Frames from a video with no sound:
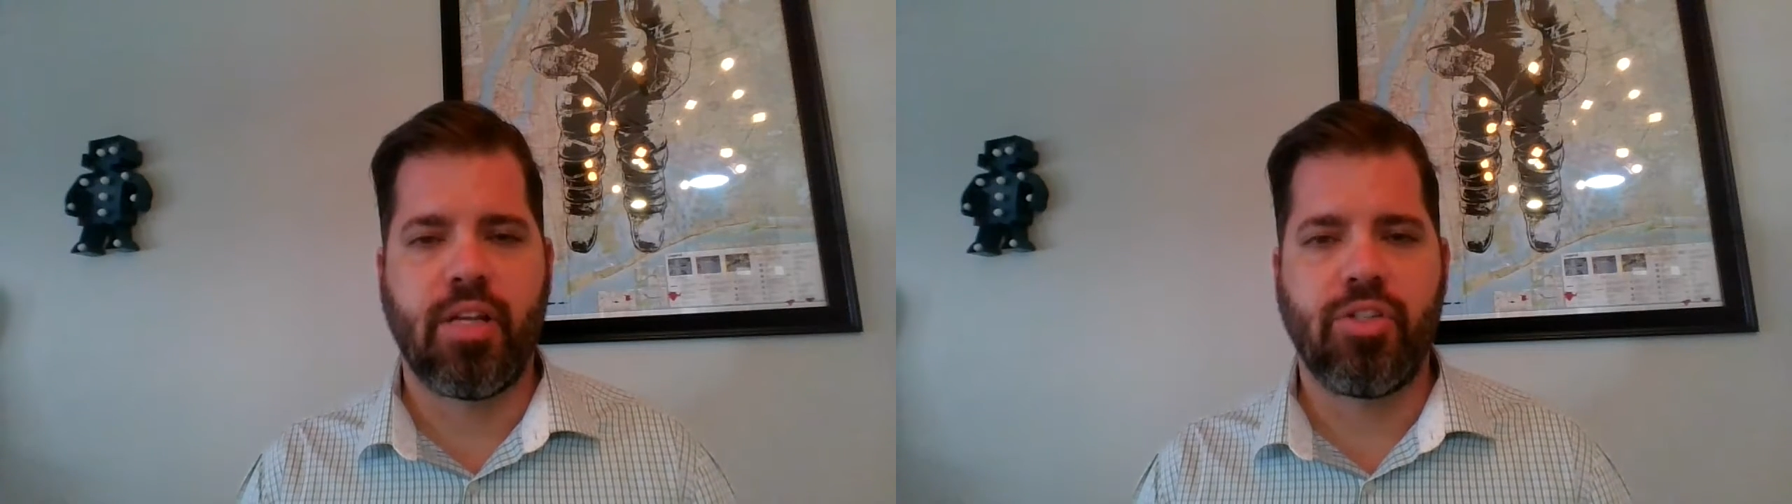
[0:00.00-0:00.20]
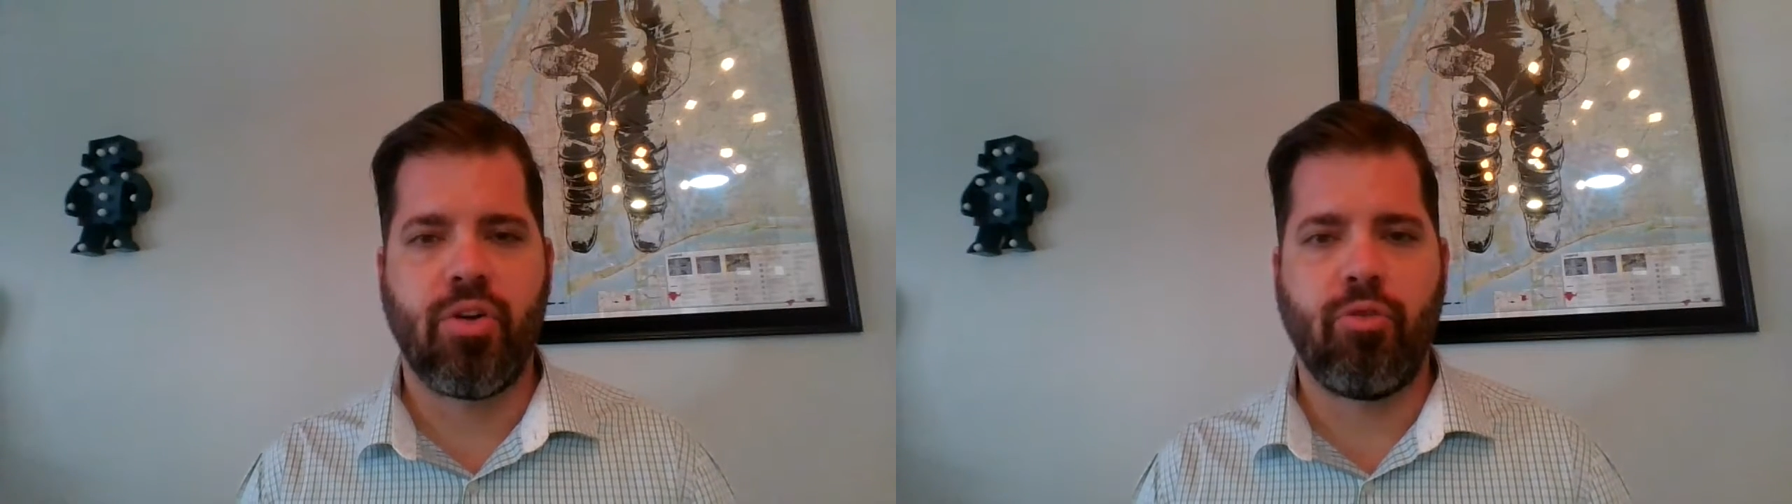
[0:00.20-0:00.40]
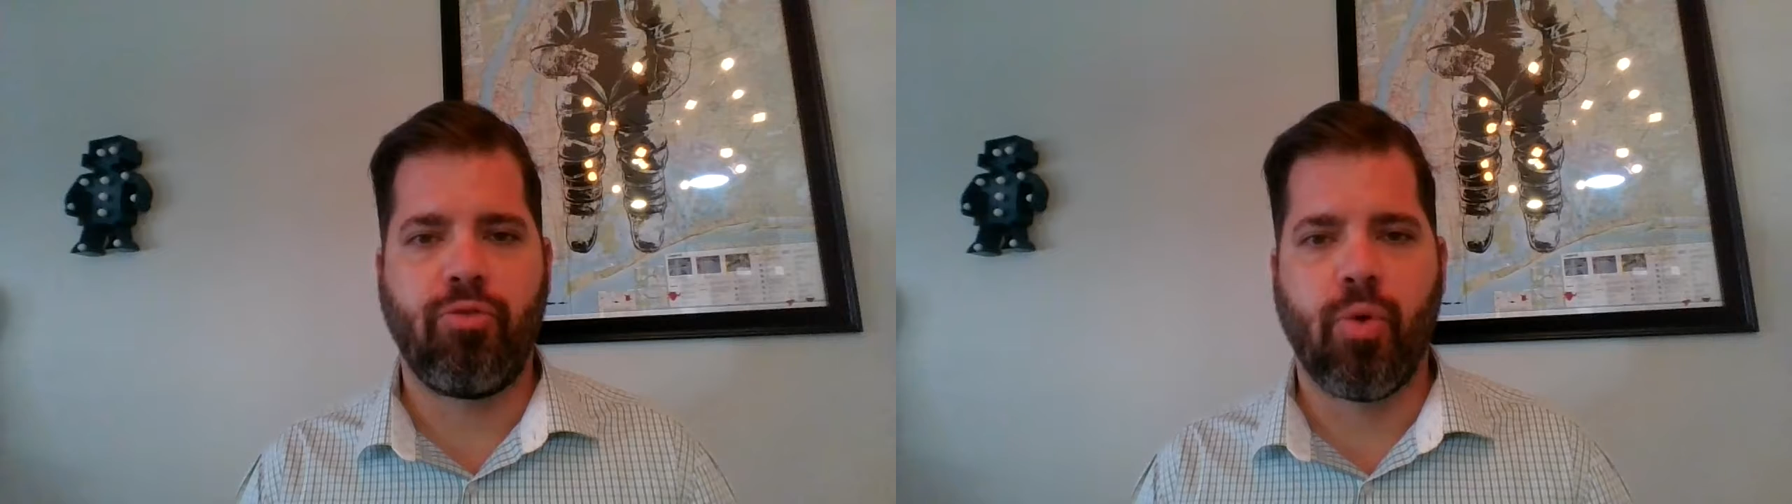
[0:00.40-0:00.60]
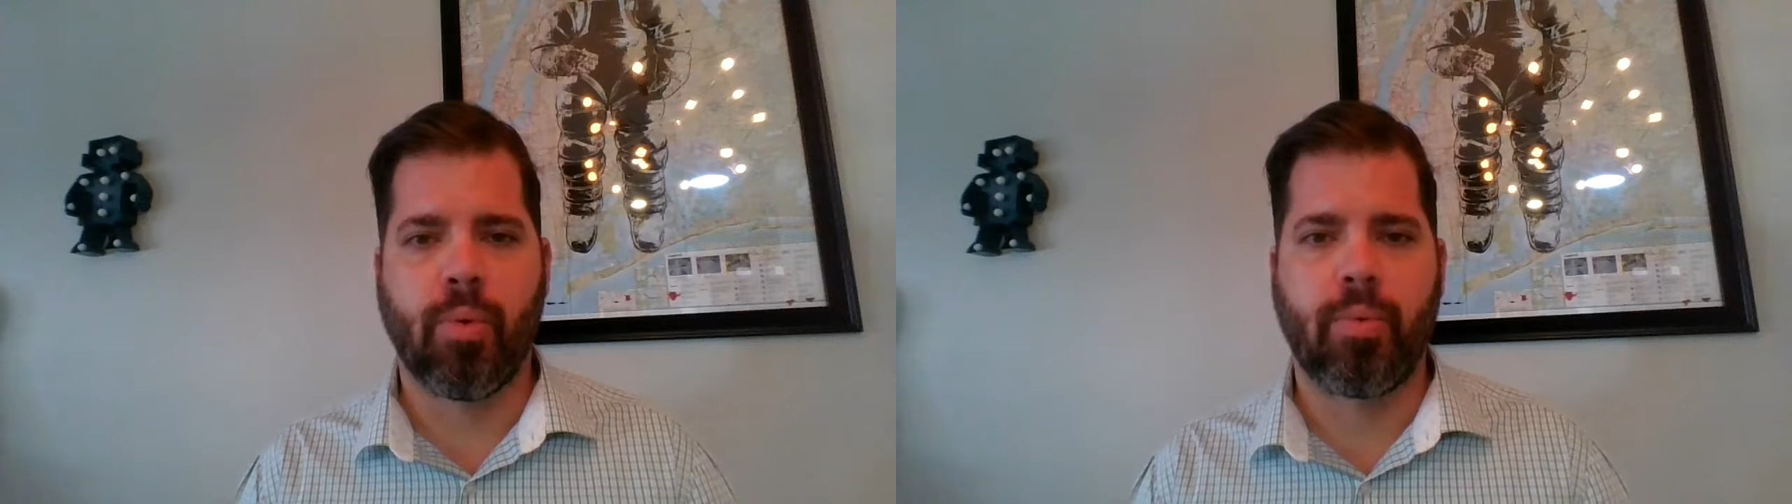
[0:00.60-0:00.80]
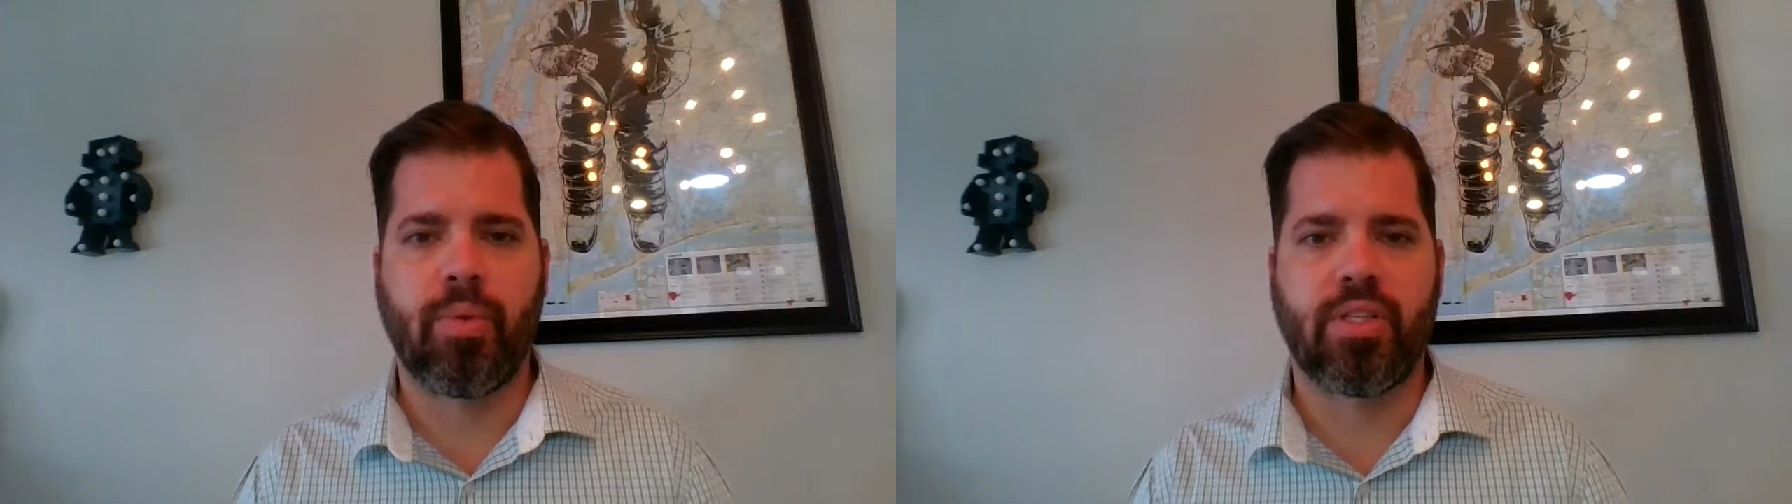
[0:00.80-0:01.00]
you go
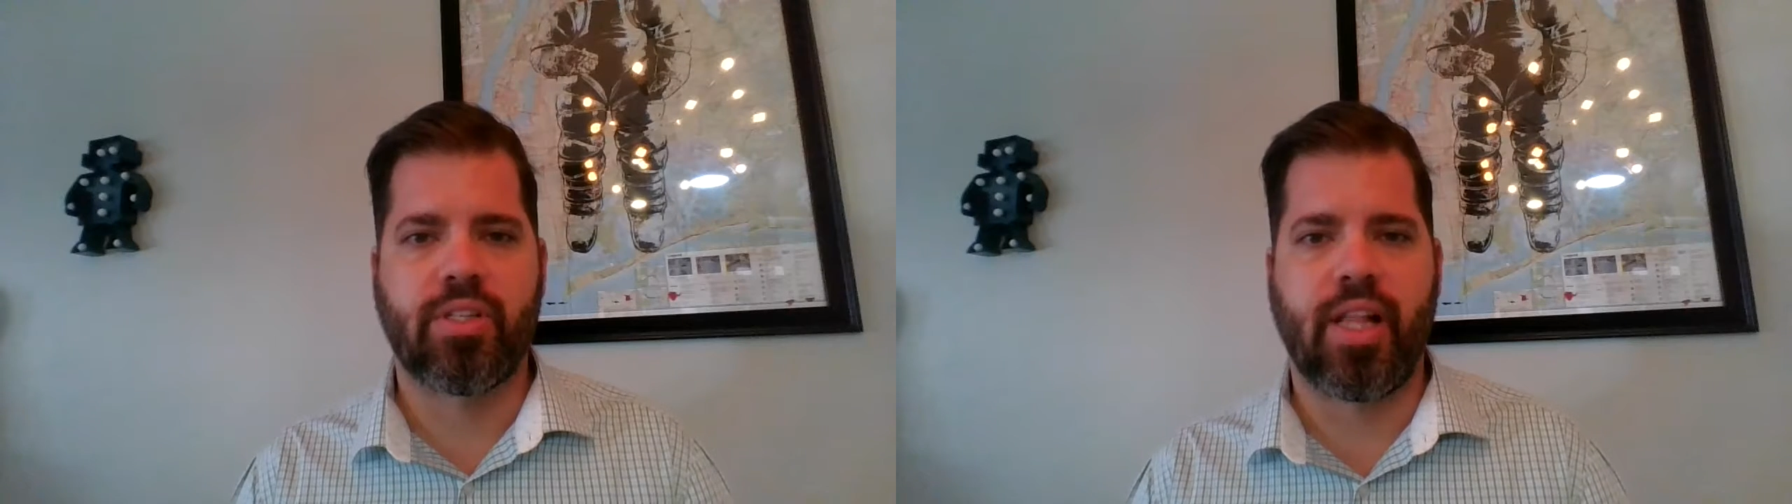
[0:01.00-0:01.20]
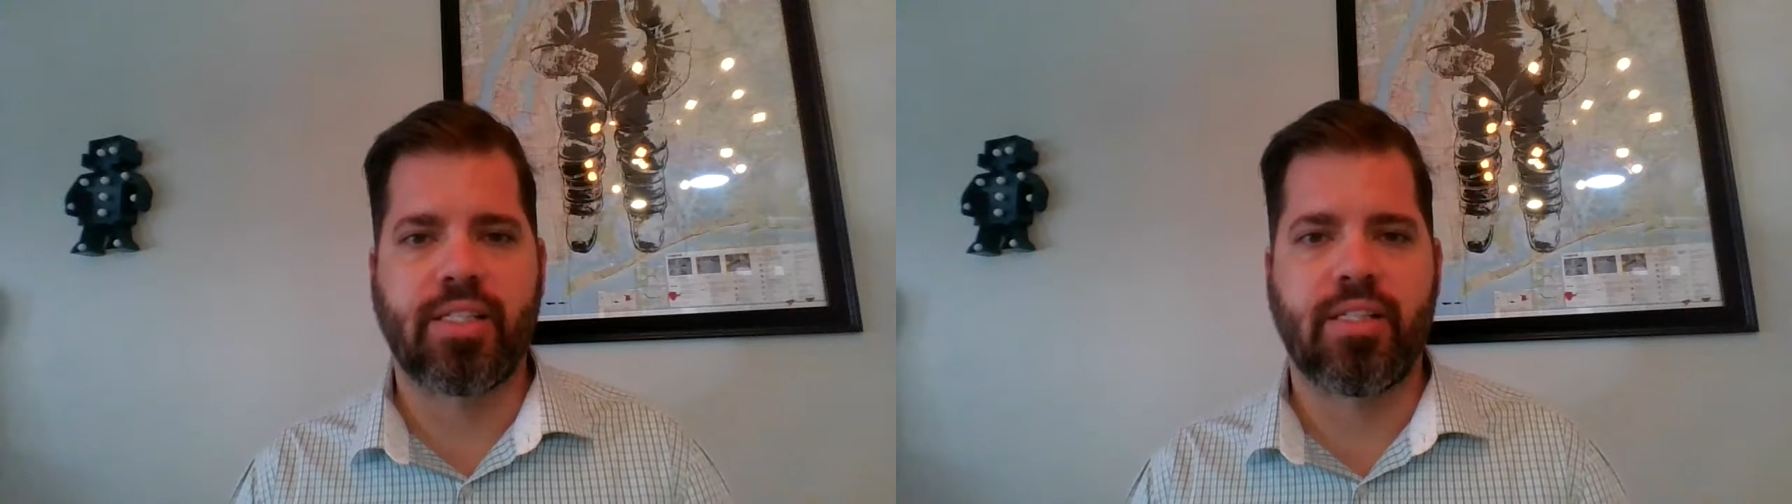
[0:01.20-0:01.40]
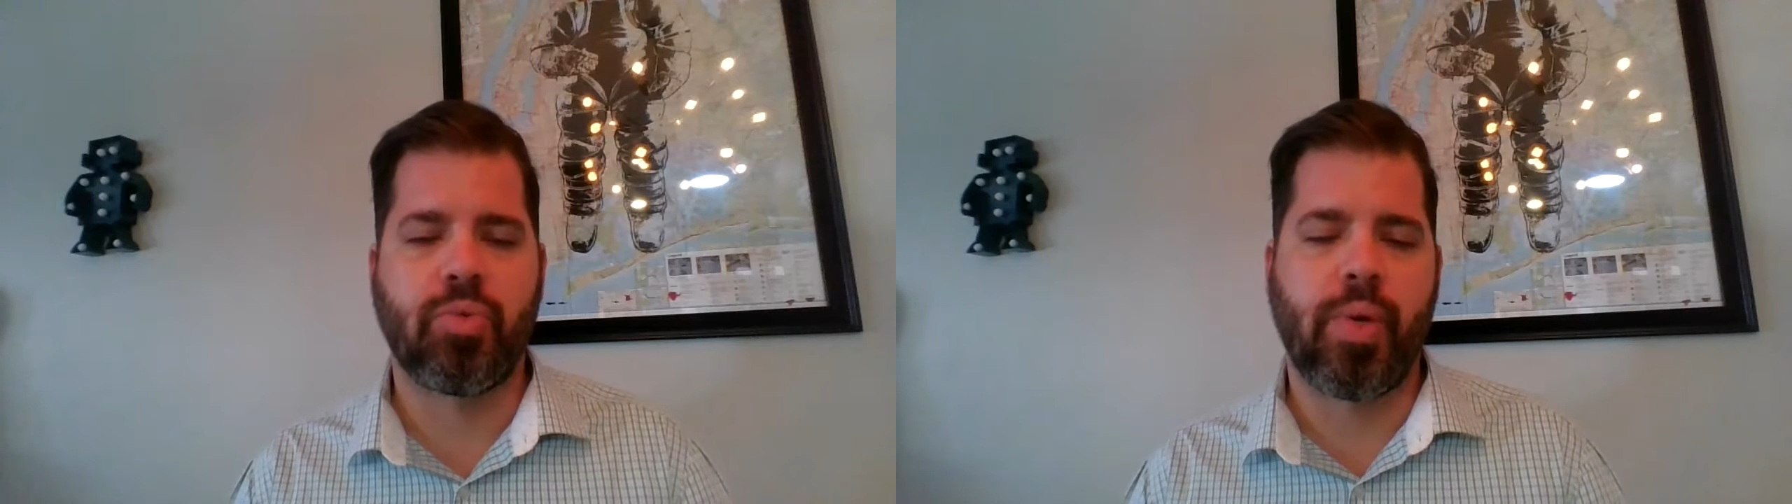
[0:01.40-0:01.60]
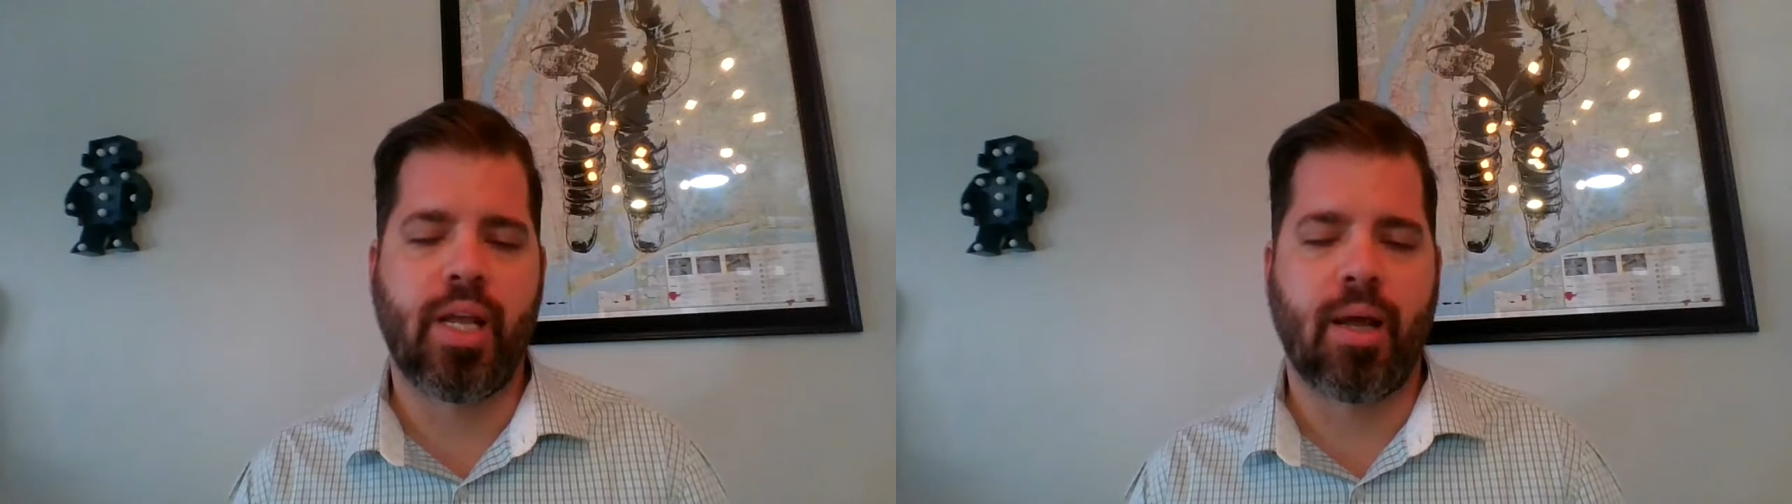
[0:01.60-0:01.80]
forward with this class this week,